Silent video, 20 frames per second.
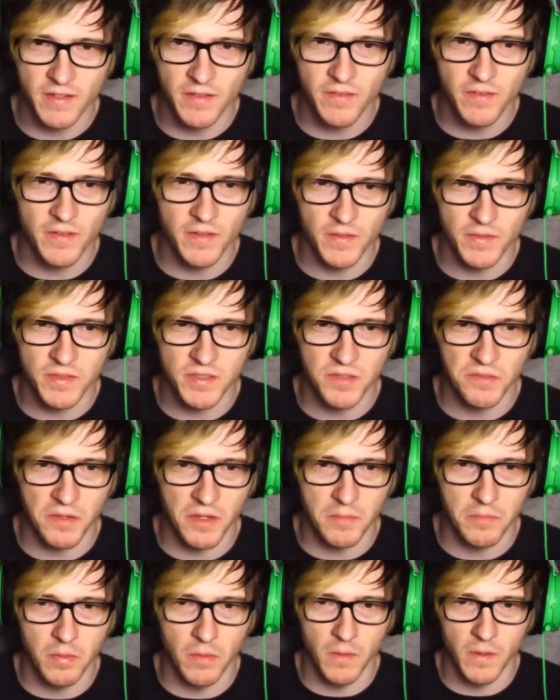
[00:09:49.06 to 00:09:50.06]
You, you don't see
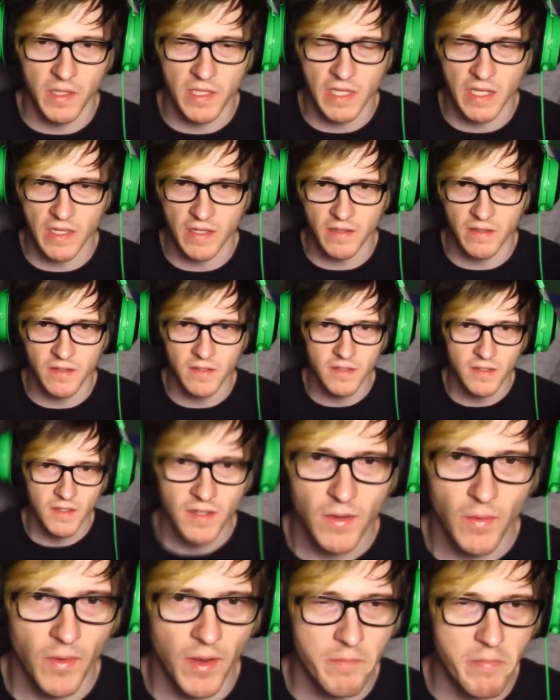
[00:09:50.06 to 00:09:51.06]
what I'm pointing at.
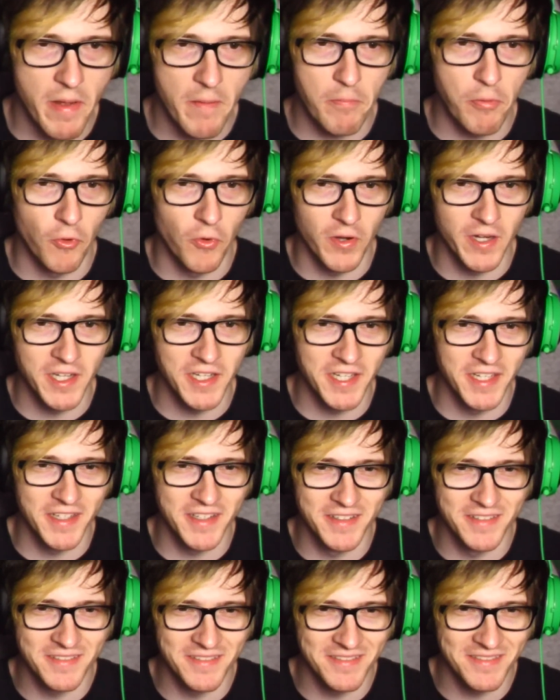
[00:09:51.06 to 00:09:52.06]
Why am I
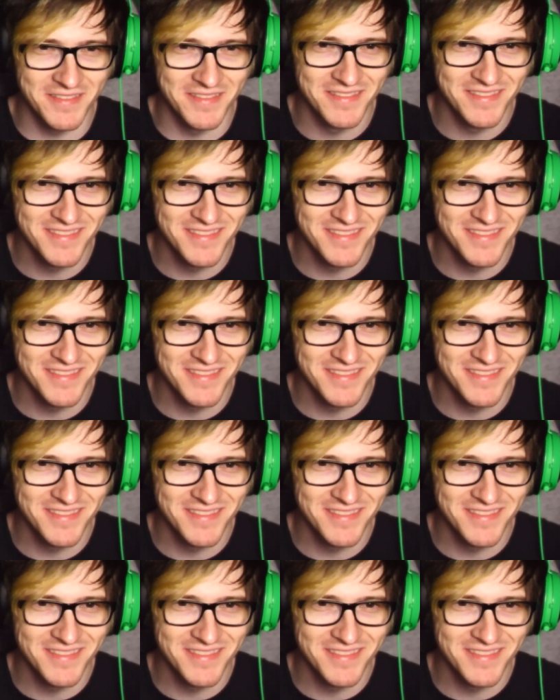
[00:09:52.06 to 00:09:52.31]
pointing?